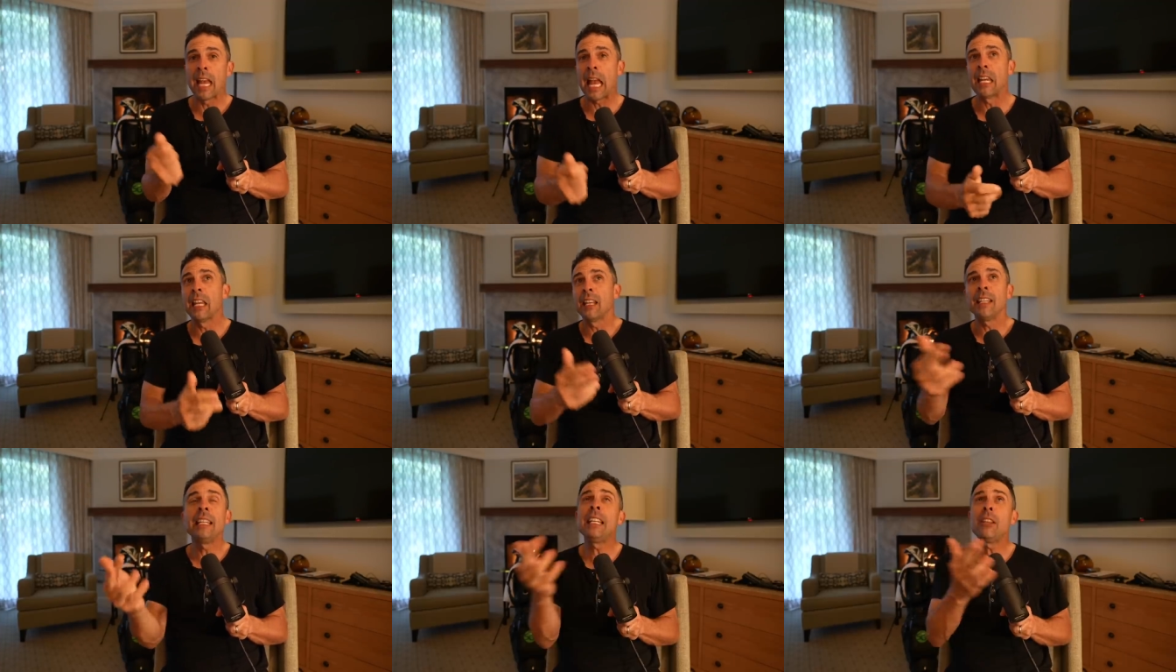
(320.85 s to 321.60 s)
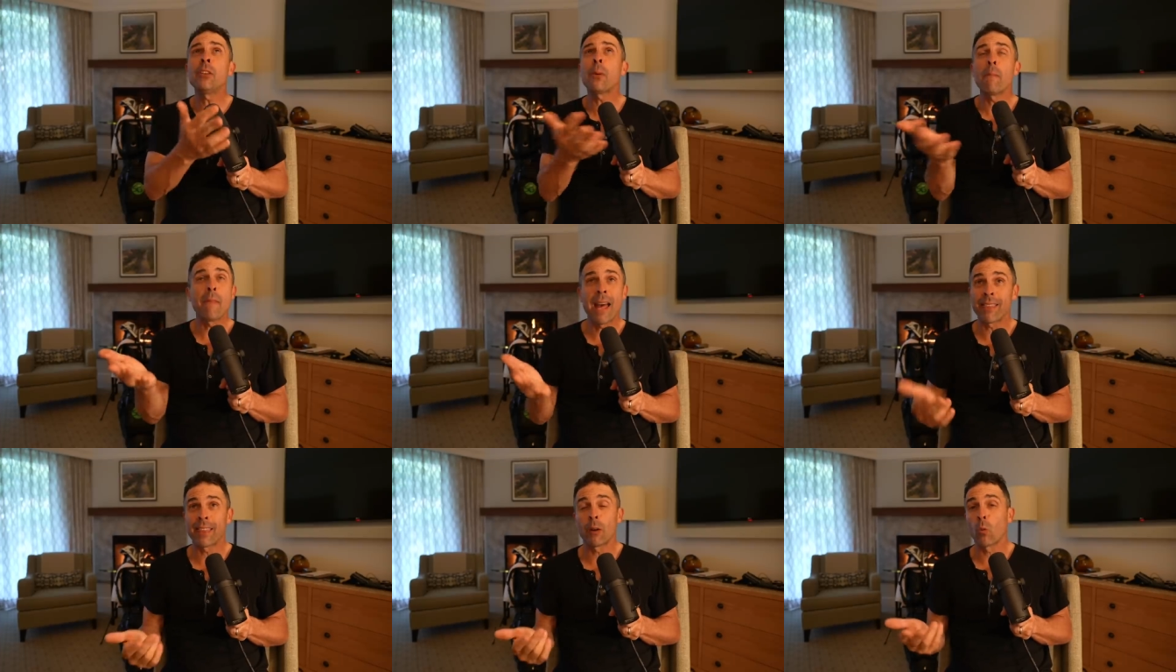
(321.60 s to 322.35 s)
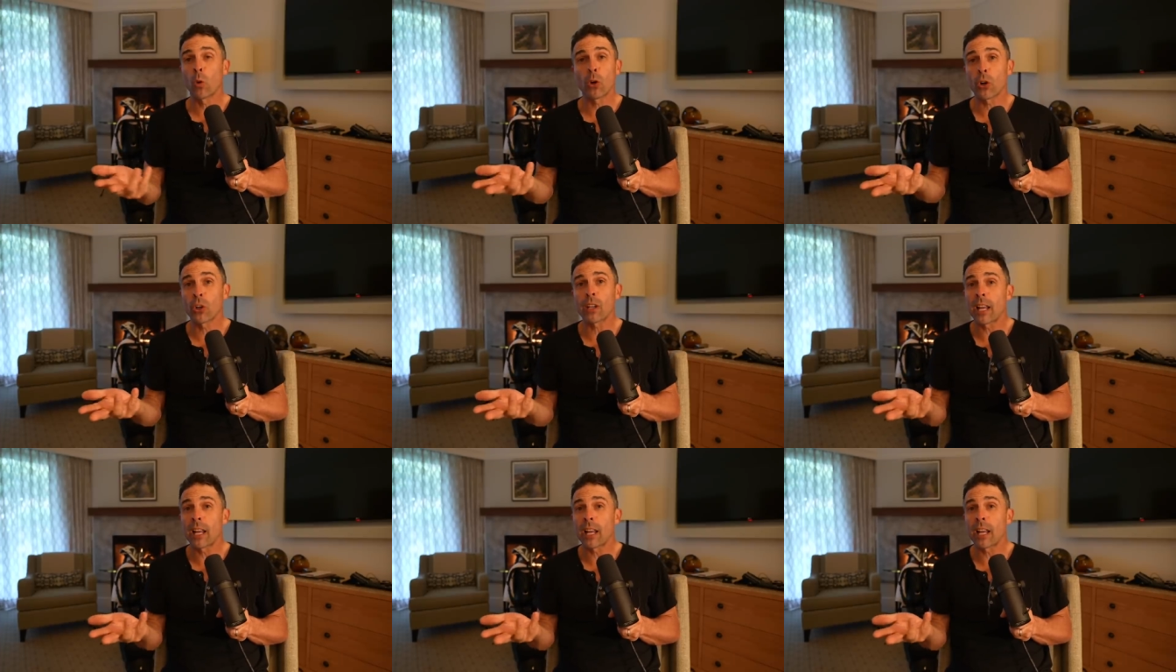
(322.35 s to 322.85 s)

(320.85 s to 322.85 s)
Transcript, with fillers: And neither method worked.